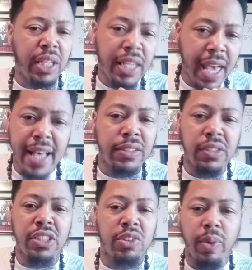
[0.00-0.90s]
He has
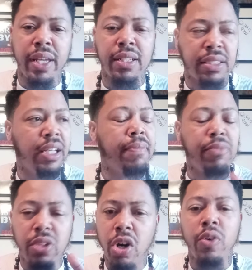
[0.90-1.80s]
to just wake us
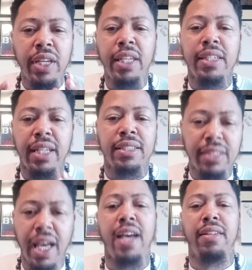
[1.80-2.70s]
up. No, he does
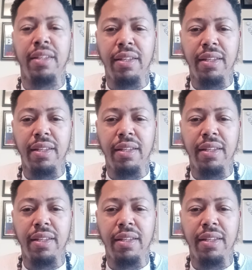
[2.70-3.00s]
not.